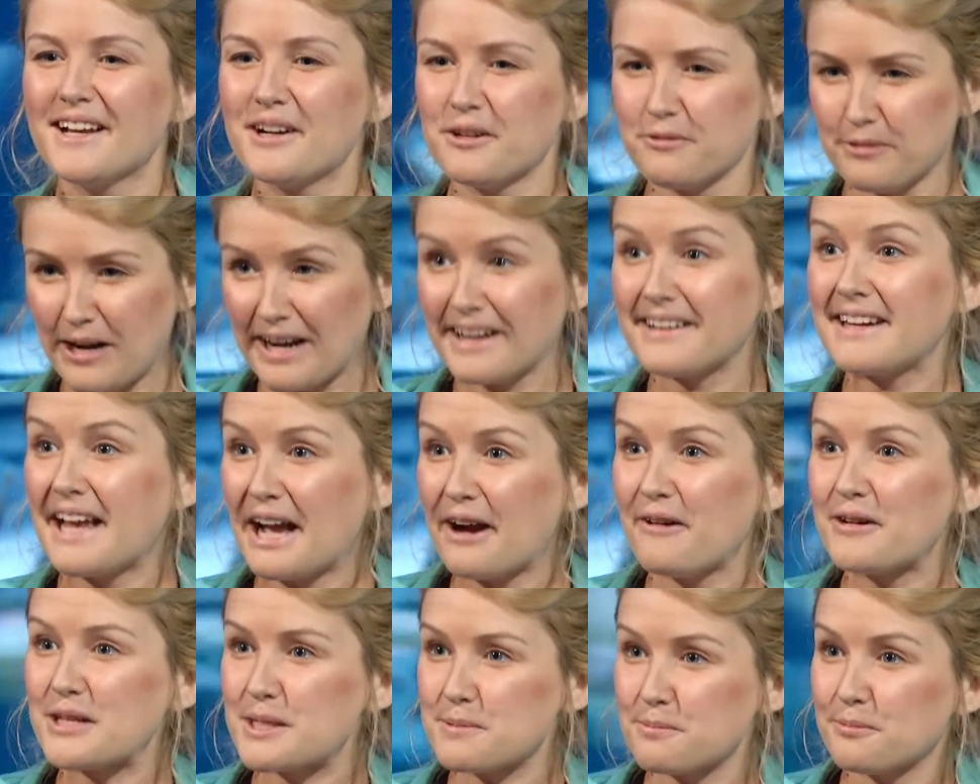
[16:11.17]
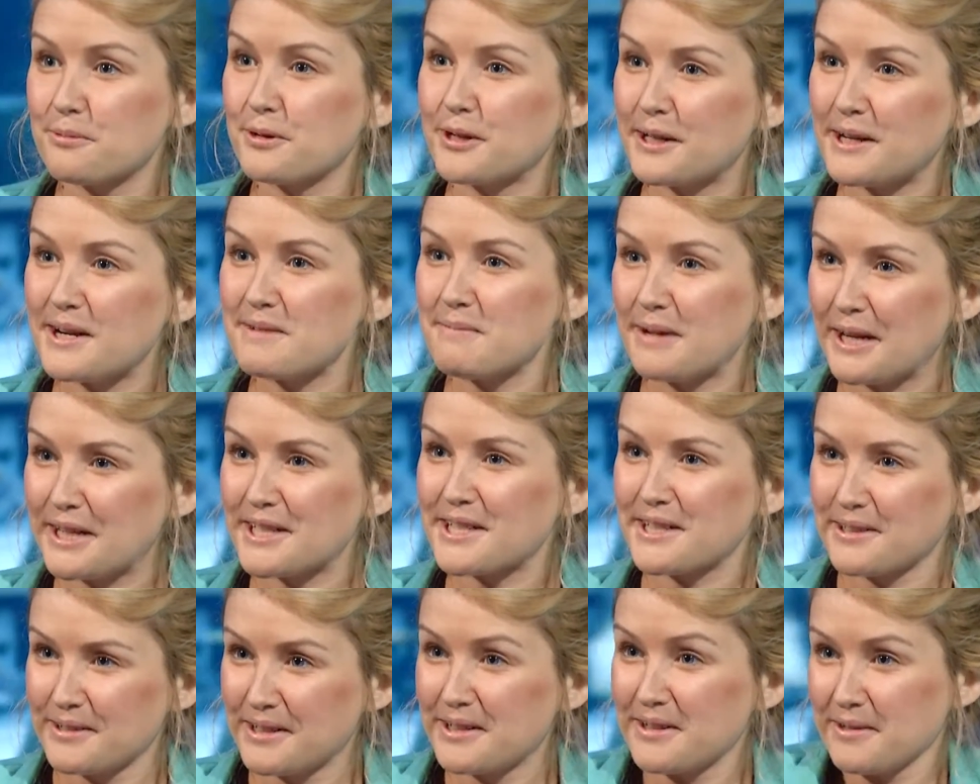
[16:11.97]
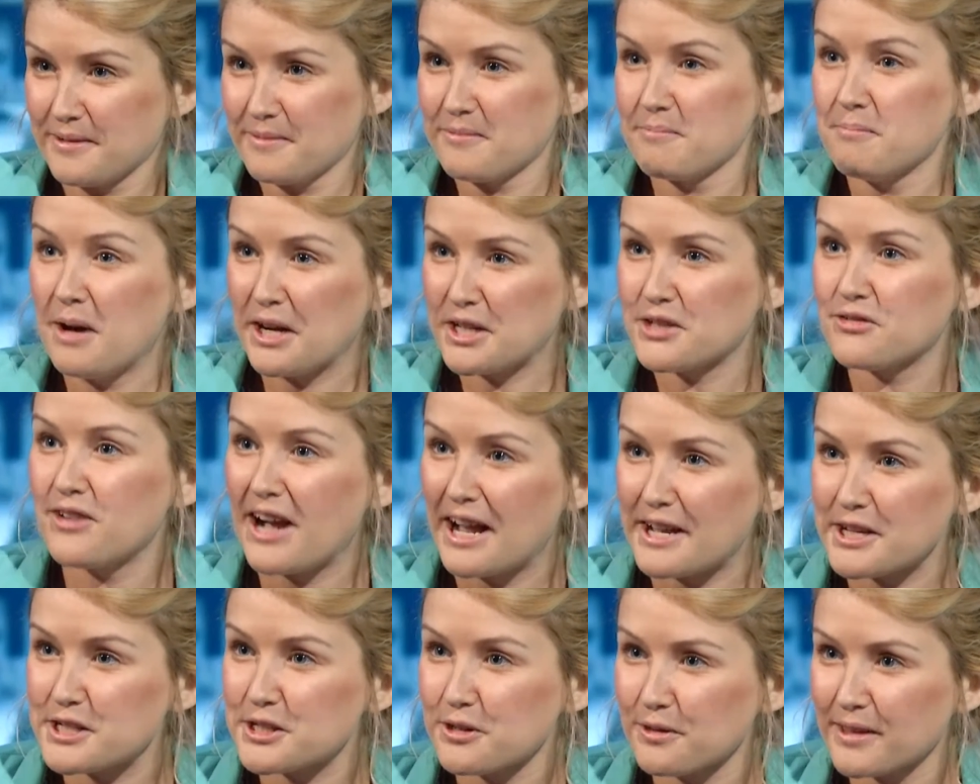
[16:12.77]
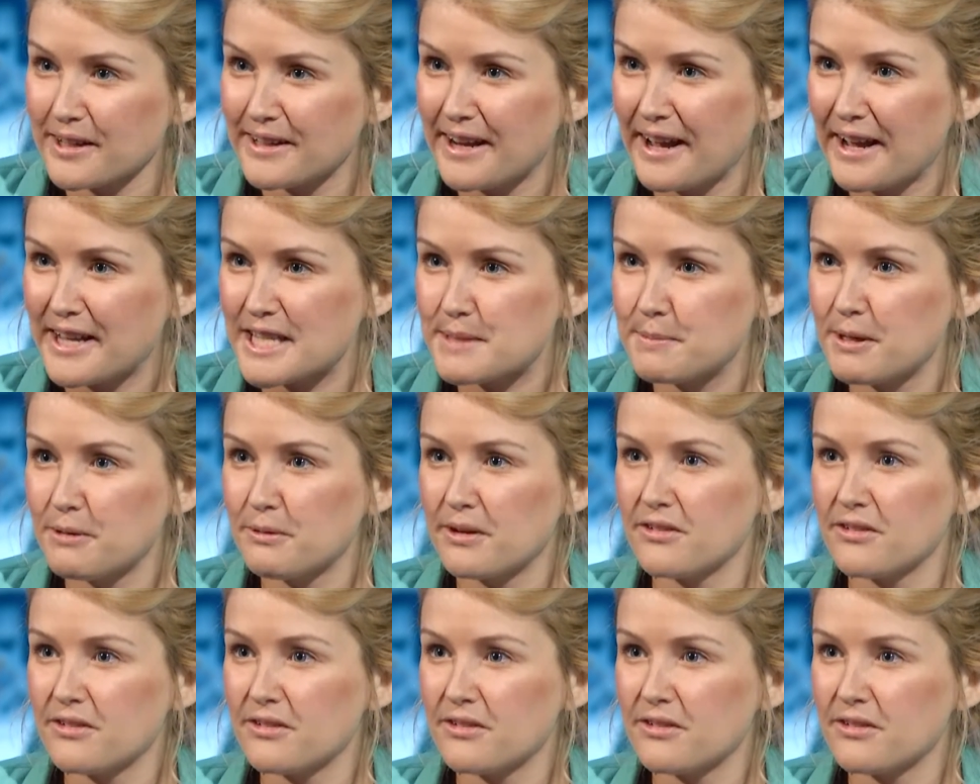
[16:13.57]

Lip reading: right now it's pretty much faster than it has been.